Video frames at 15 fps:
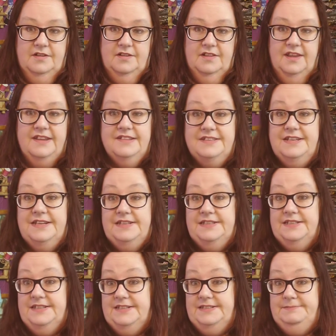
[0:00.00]
Lakeside
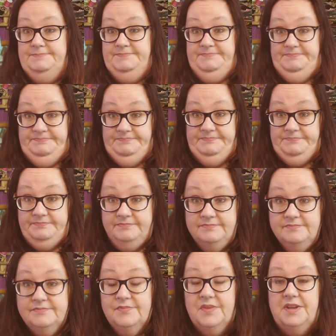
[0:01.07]
linen
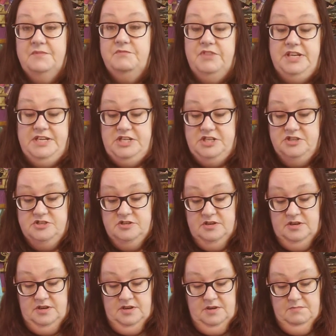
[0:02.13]
in vintage
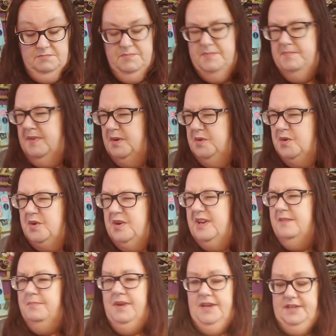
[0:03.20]

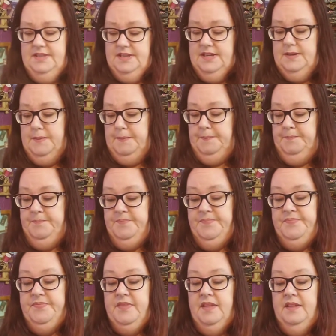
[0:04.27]
buttercream, I think.
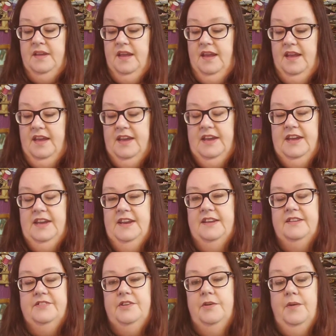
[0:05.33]

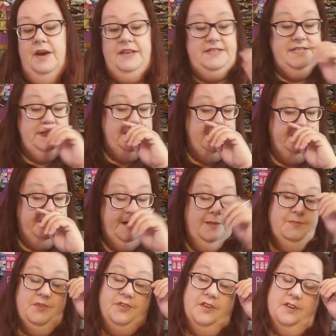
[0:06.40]
And so I said, you know what,
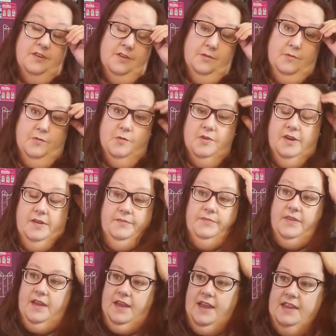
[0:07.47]
I'm just going to go for it.
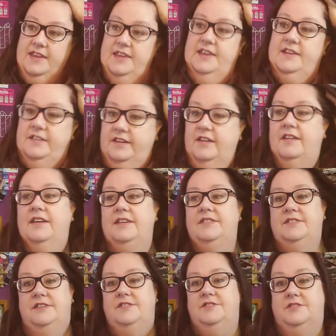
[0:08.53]
Now, I cannot
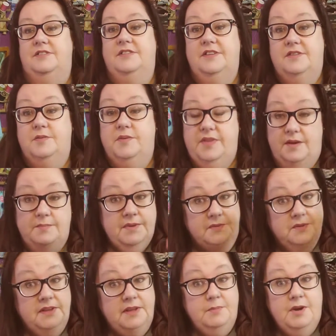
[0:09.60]
stitch on this without my
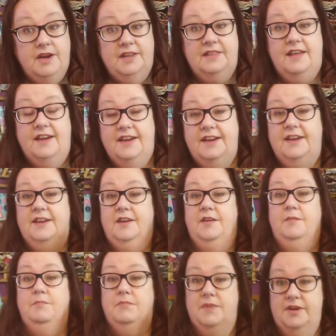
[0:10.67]
really bright light
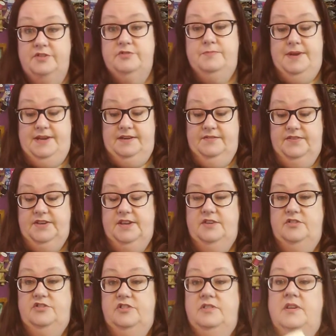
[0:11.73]
and much
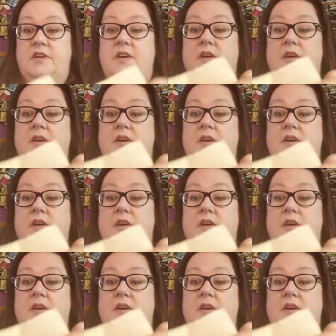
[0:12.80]
magnification,